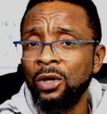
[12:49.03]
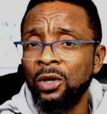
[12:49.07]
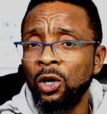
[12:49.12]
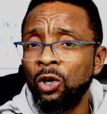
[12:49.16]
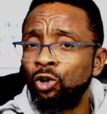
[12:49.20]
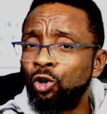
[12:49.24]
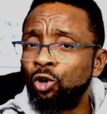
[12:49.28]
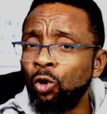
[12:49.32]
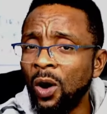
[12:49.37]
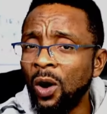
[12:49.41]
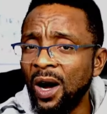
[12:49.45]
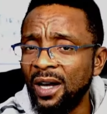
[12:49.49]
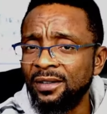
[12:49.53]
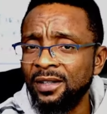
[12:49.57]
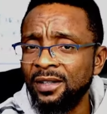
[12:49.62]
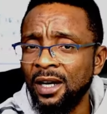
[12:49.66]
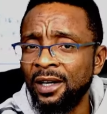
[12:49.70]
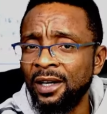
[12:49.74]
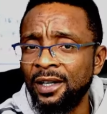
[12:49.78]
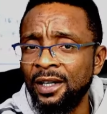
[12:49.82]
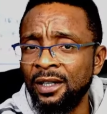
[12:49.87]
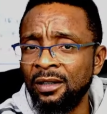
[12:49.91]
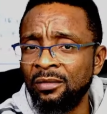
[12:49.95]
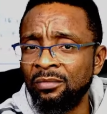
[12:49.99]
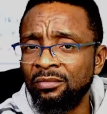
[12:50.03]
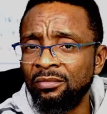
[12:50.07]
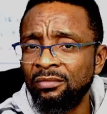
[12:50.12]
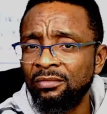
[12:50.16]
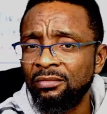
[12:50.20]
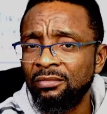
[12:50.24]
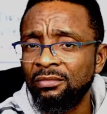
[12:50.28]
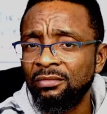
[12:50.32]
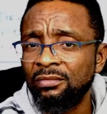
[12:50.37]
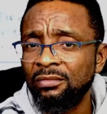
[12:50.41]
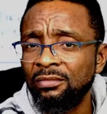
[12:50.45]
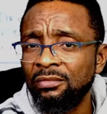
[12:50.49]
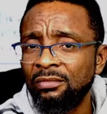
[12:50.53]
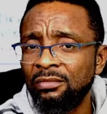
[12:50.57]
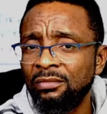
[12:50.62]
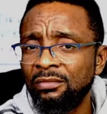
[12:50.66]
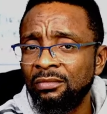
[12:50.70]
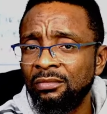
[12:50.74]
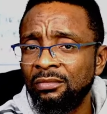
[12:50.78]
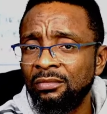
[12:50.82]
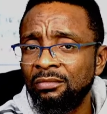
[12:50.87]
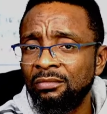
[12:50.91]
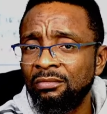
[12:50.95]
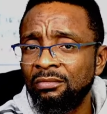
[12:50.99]
Don't attack him.
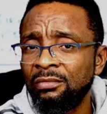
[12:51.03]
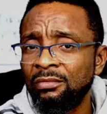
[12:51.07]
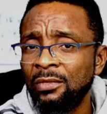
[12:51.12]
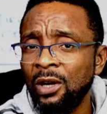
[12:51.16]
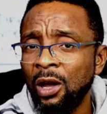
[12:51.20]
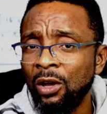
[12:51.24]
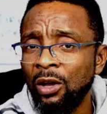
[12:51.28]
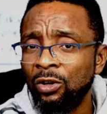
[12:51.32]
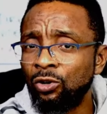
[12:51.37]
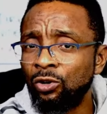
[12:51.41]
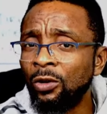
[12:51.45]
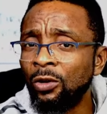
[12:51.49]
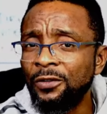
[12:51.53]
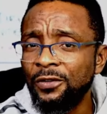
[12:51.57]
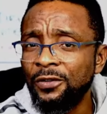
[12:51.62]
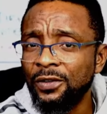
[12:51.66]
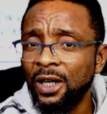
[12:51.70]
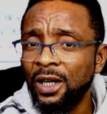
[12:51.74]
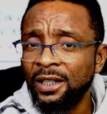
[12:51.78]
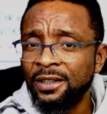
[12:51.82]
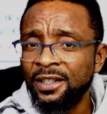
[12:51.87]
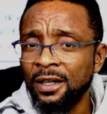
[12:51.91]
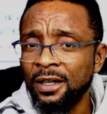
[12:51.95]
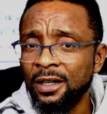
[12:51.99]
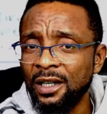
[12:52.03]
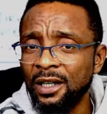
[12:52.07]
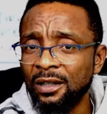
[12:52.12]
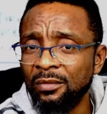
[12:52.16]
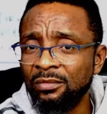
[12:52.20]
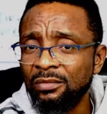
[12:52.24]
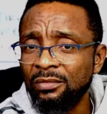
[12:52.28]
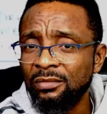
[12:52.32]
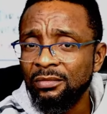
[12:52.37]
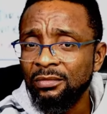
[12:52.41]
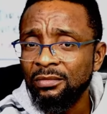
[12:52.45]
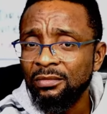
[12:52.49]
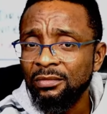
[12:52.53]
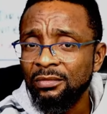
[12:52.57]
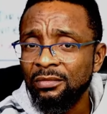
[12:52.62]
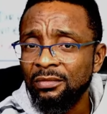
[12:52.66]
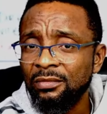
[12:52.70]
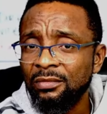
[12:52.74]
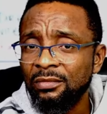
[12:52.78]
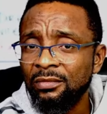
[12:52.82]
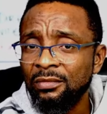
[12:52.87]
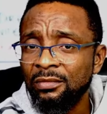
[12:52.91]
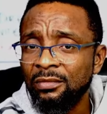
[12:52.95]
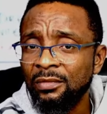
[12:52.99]
Don't threaten him.
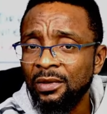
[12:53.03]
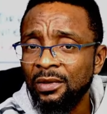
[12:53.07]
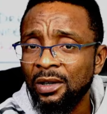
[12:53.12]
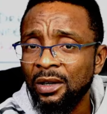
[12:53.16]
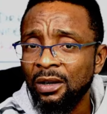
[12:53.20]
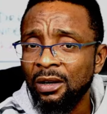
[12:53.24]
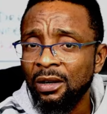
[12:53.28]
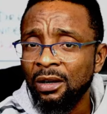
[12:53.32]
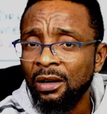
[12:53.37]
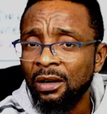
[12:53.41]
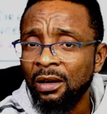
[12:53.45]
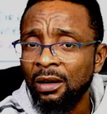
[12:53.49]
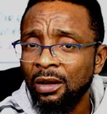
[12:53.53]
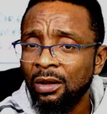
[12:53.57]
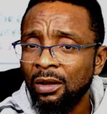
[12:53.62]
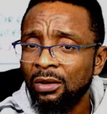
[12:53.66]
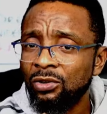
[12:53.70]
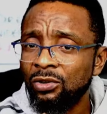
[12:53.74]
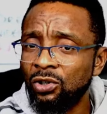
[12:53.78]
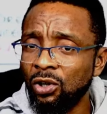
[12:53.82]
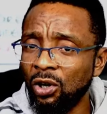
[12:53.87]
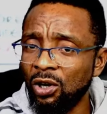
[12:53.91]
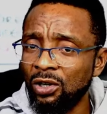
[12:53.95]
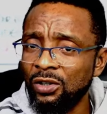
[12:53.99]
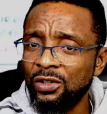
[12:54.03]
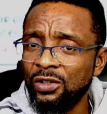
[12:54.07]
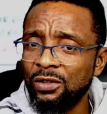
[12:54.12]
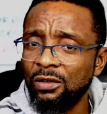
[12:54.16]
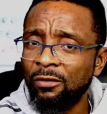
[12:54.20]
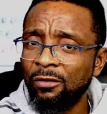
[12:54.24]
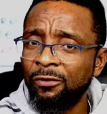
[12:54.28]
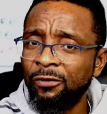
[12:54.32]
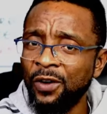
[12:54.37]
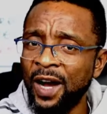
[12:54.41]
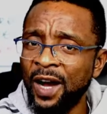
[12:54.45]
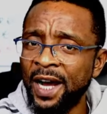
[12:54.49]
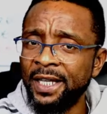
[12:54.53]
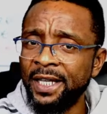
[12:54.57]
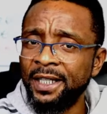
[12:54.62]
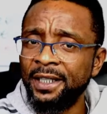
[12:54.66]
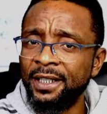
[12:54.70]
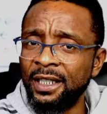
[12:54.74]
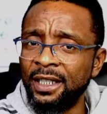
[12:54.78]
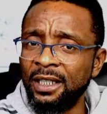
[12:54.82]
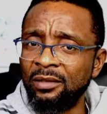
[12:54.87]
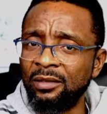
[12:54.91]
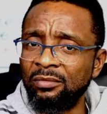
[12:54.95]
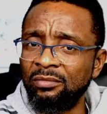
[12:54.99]
Just find
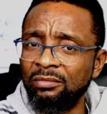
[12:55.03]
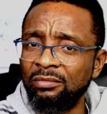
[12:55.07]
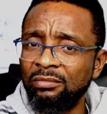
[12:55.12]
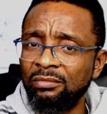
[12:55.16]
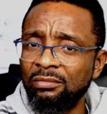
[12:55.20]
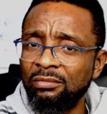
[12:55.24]
him.